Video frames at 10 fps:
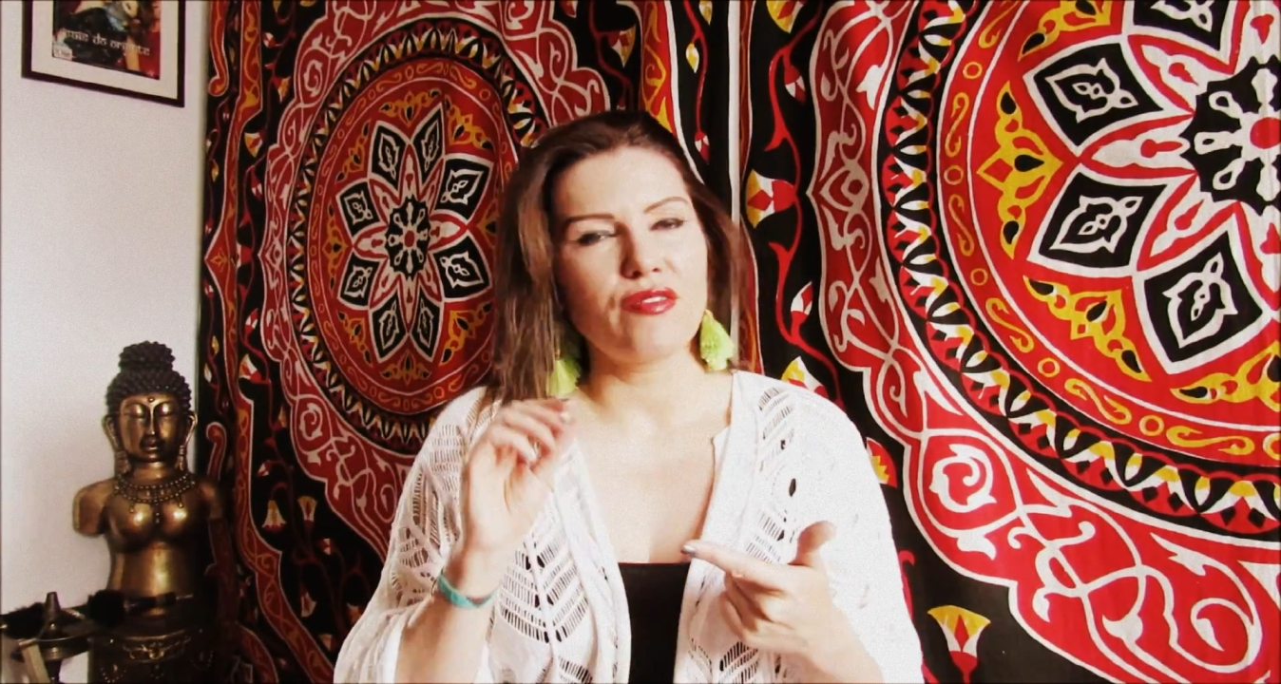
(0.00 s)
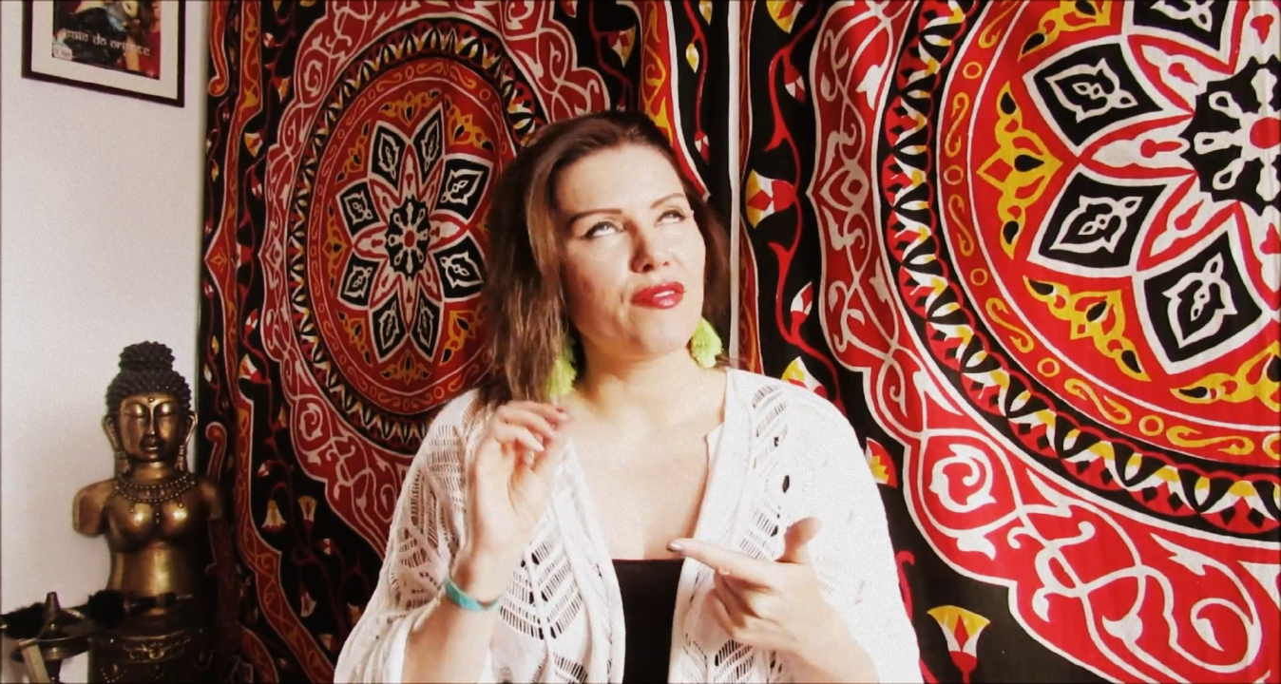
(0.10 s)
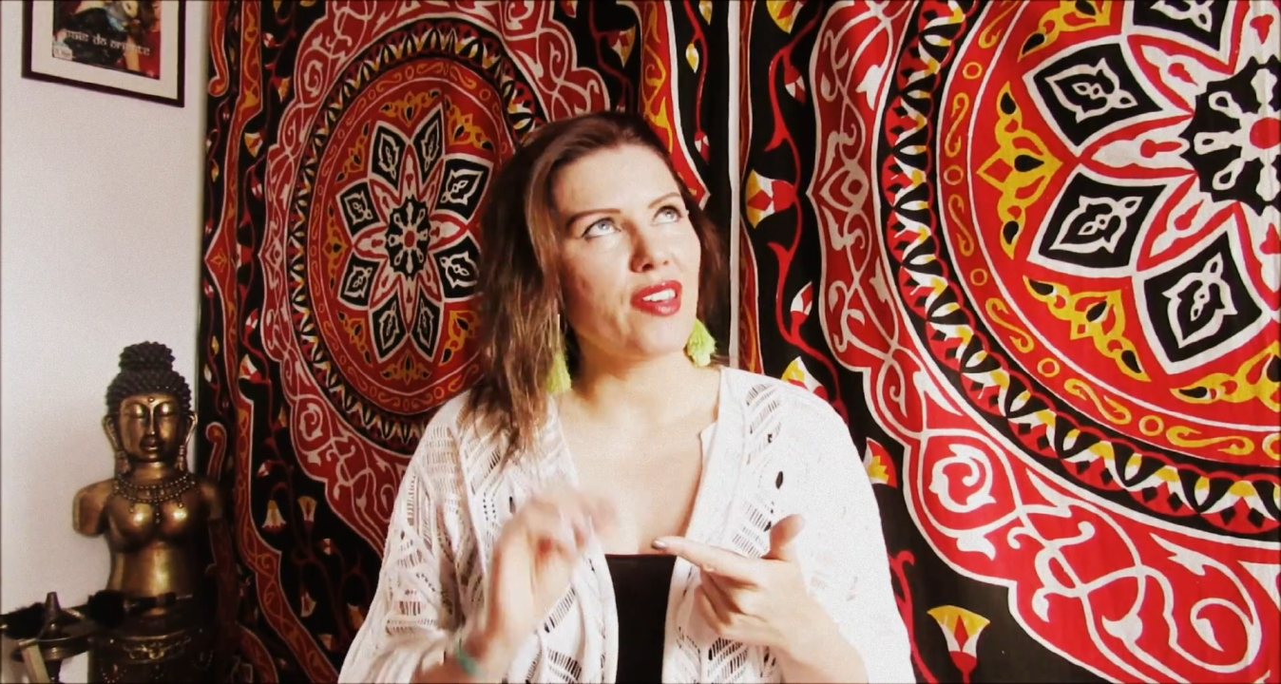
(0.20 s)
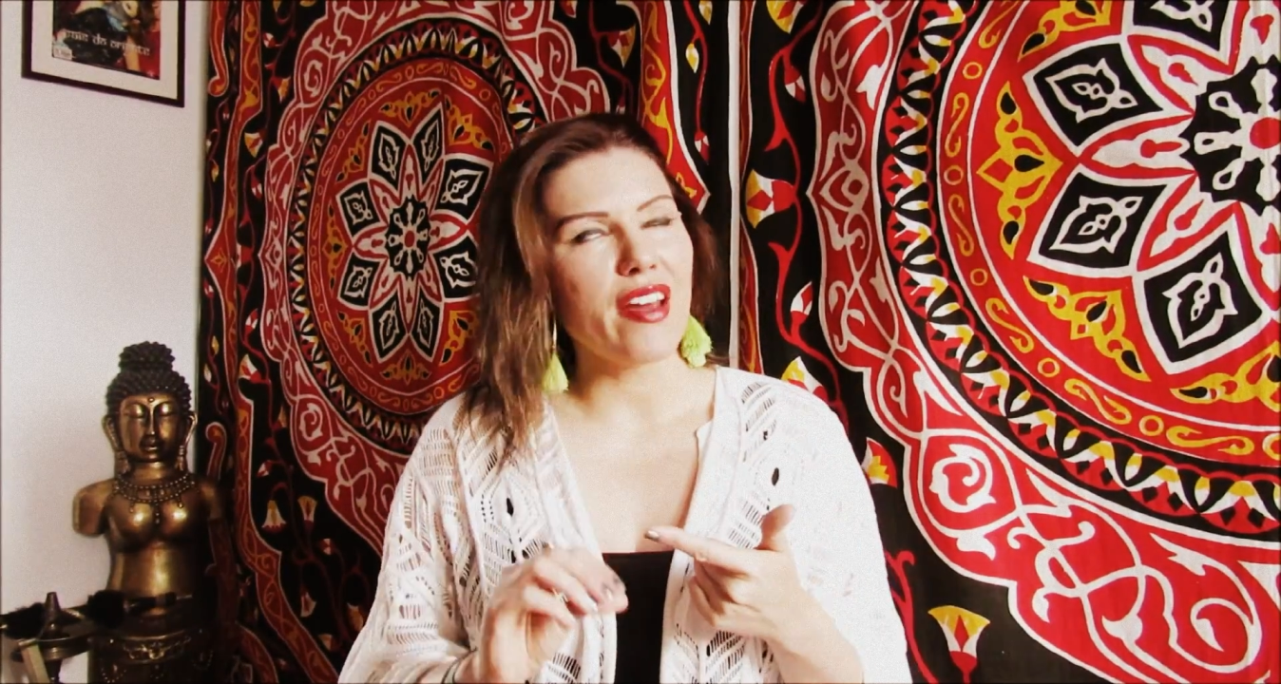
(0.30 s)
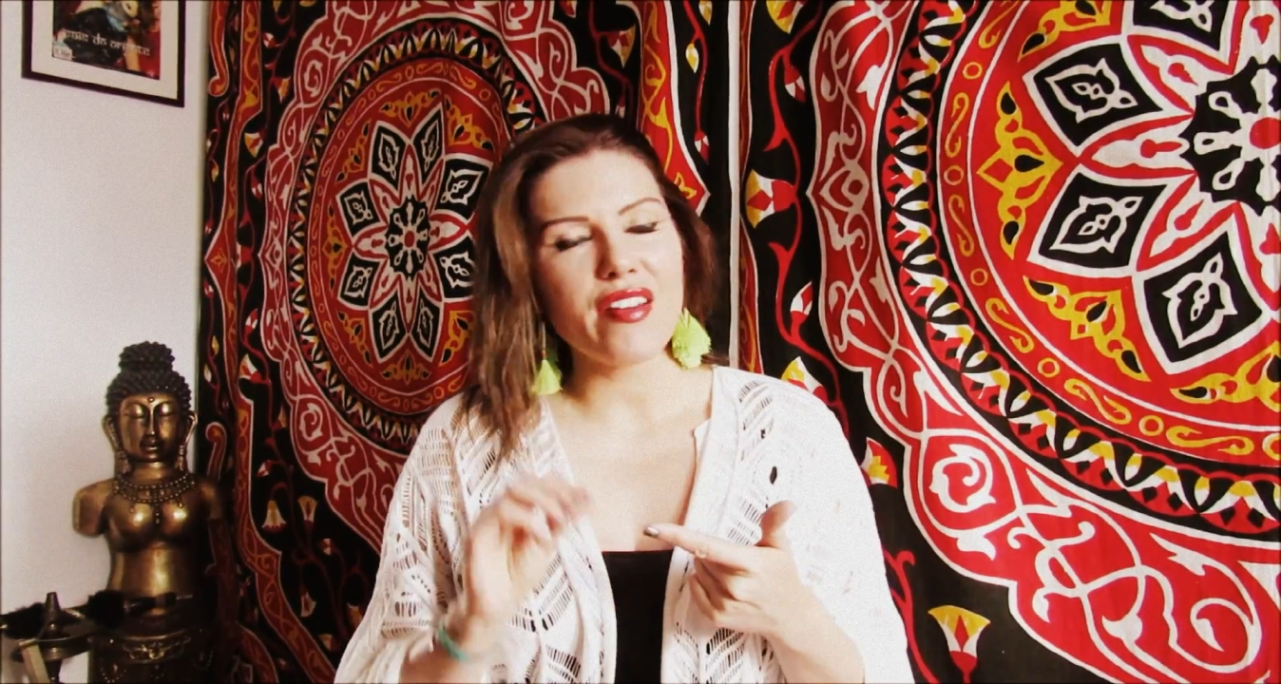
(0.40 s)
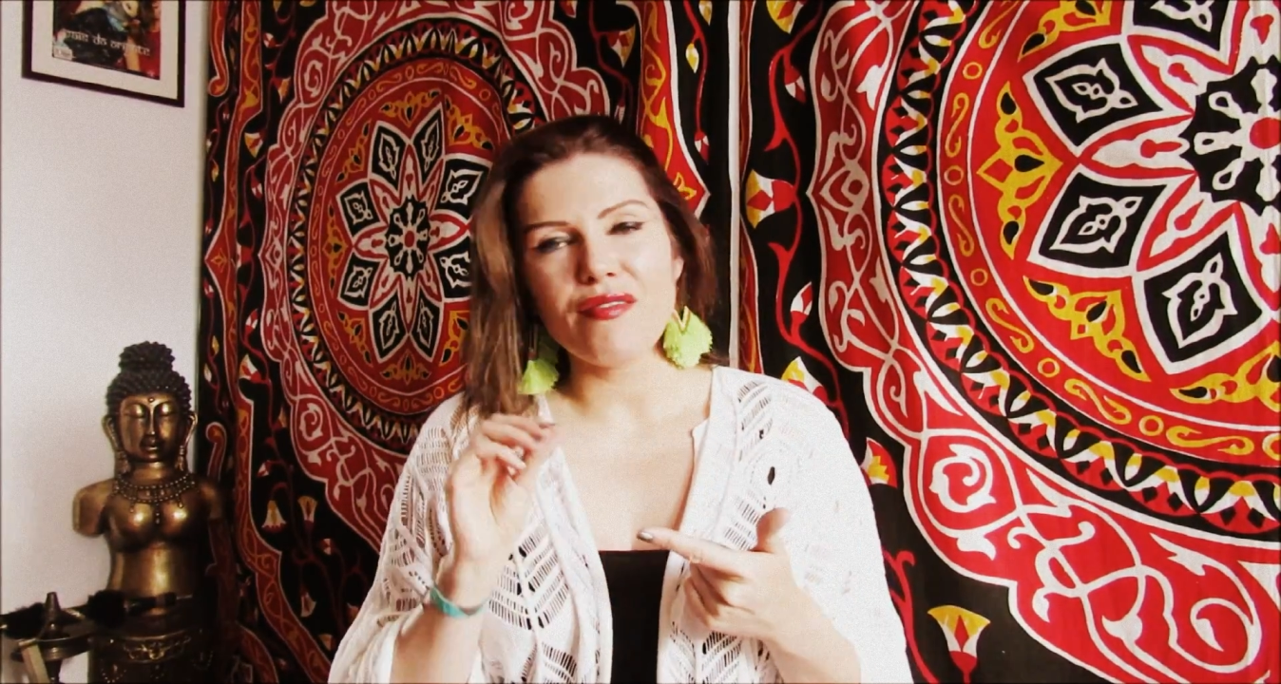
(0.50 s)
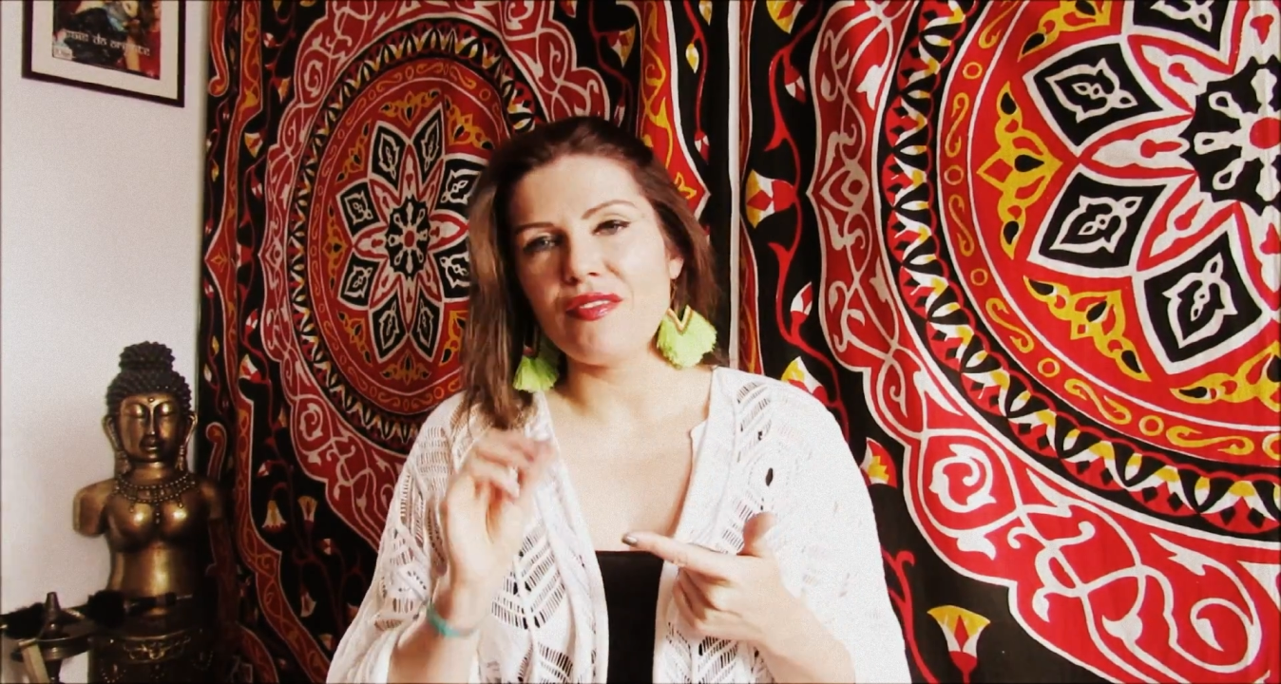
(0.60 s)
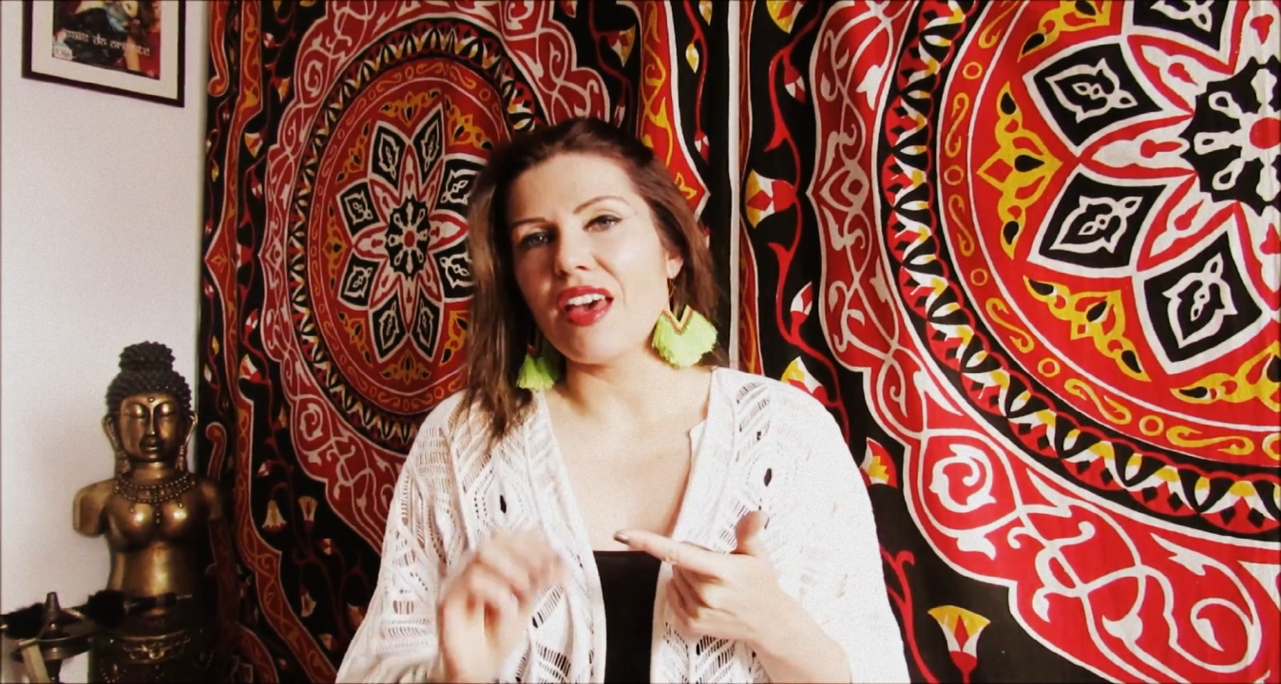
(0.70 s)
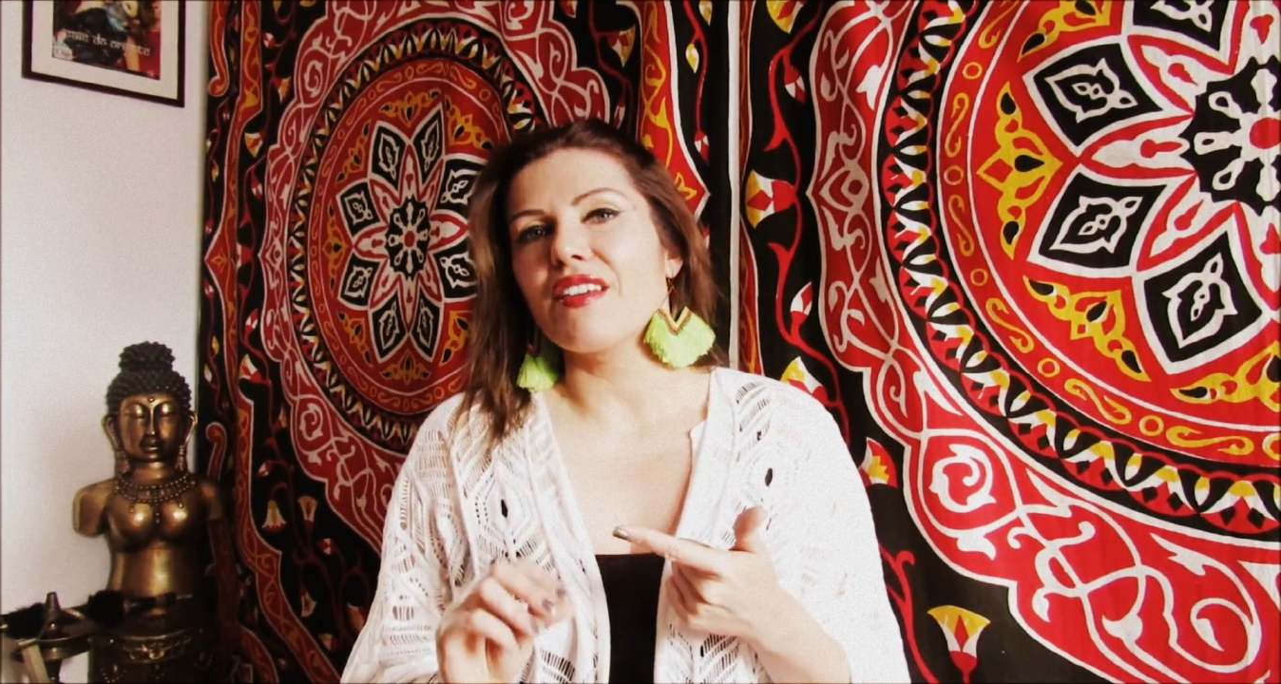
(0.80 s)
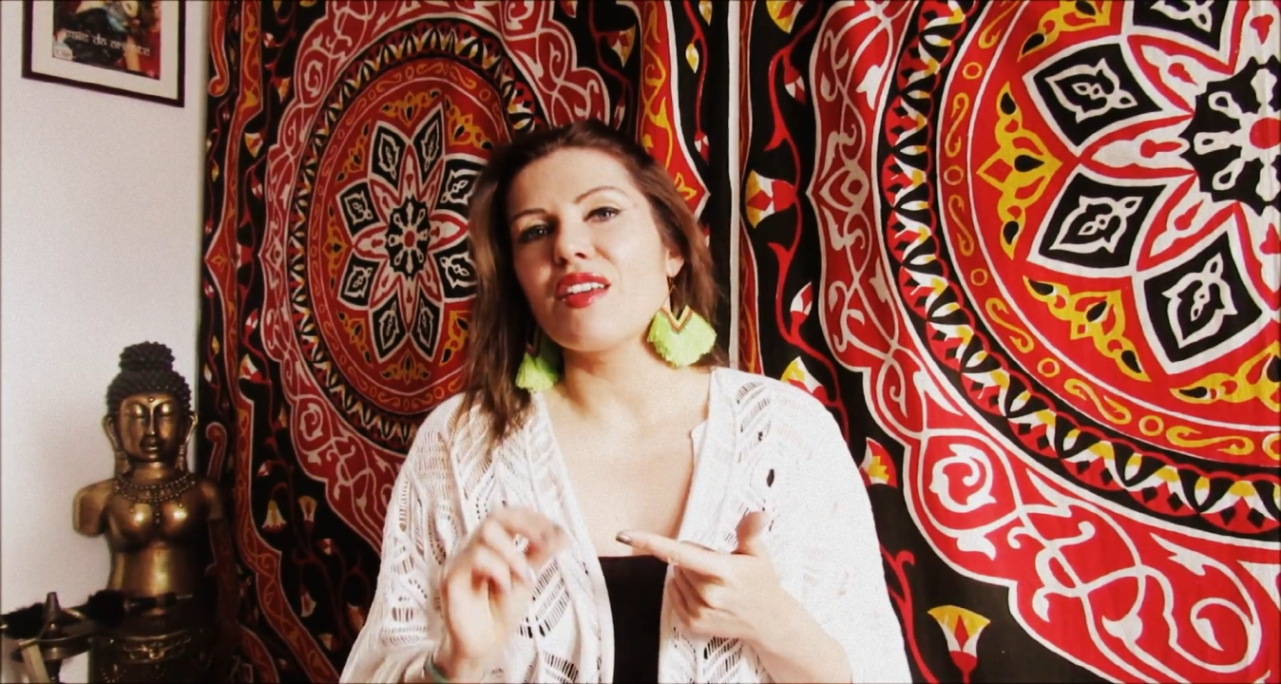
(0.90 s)
very,
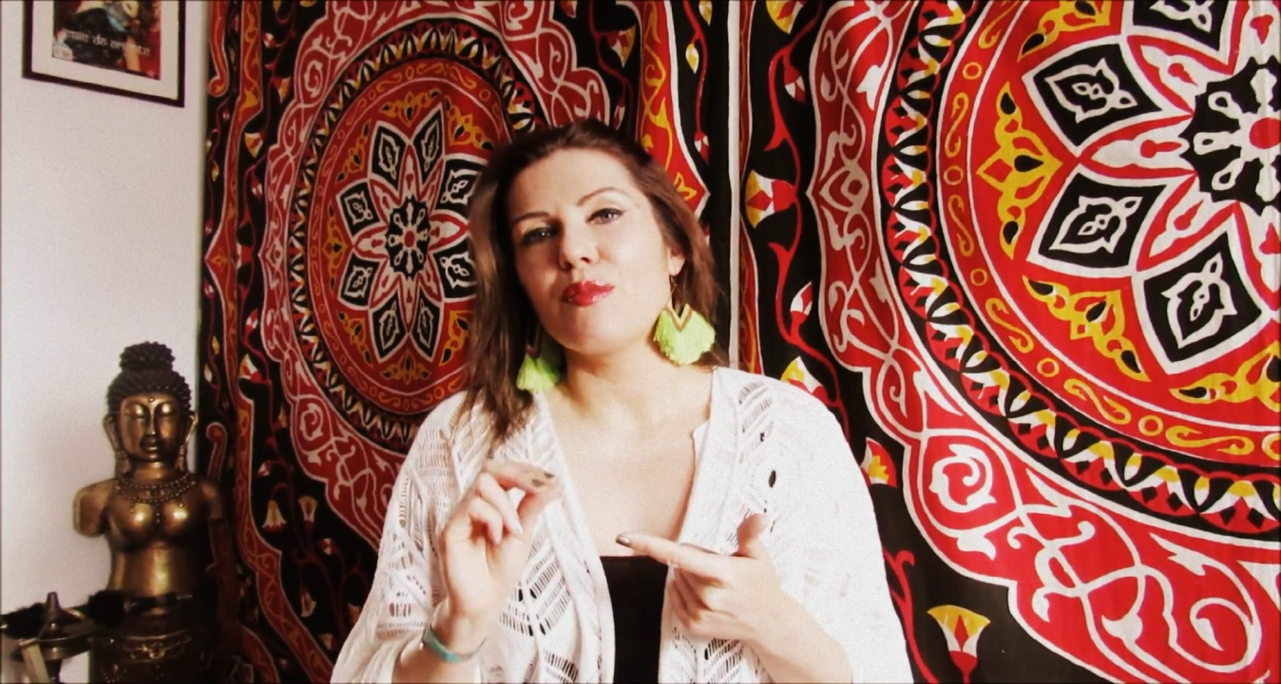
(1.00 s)
very